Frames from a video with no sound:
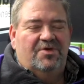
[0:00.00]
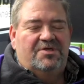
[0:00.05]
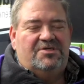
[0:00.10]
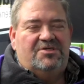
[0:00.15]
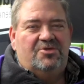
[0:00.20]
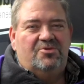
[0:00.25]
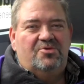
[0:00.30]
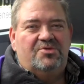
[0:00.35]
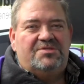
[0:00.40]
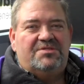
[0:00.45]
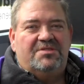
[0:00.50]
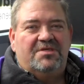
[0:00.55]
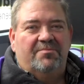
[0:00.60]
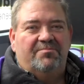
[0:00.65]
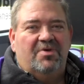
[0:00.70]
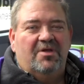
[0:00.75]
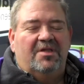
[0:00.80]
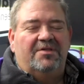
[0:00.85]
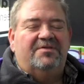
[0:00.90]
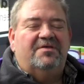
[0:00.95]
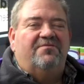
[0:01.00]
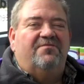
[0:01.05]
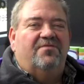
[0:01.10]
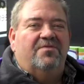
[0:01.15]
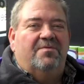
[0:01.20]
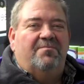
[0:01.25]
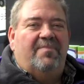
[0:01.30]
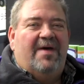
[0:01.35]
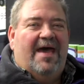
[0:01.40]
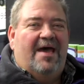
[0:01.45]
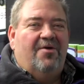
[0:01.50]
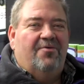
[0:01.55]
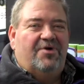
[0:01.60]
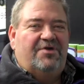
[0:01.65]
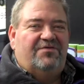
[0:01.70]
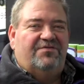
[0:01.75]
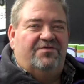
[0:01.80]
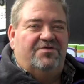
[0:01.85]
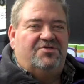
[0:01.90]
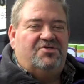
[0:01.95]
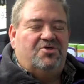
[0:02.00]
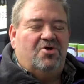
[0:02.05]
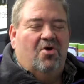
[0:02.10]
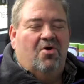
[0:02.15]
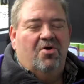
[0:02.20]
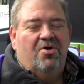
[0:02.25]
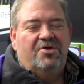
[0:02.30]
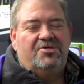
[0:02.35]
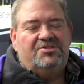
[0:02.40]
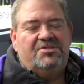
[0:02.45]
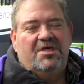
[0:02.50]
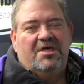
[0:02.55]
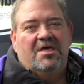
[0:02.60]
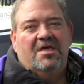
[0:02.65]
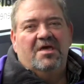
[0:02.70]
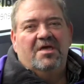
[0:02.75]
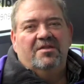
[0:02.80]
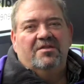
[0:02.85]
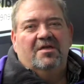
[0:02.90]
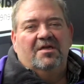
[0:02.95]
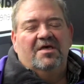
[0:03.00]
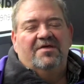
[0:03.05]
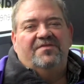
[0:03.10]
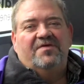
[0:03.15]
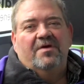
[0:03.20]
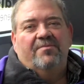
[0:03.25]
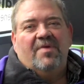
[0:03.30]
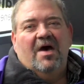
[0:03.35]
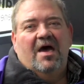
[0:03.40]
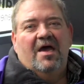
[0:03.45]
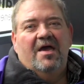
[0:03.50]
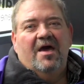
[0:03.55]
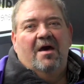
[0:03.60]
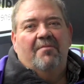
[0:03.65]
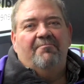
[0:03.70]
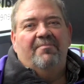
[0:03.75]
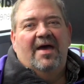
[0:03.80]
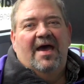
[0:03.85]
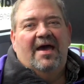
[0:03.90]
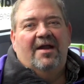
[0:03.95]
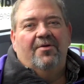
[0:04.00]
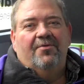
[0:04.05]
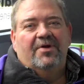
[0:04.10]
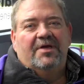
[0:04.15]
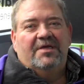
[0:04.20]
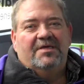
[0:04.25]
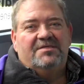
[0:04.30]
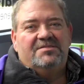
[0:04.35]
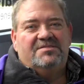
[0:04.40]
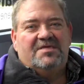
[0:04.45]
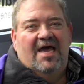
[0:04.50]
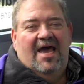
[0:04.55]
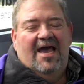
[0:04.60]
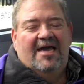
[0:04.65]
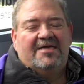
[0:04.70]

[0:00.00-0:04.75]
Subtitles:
reduce the ability for the batteries to charge. The lithium-ion battery is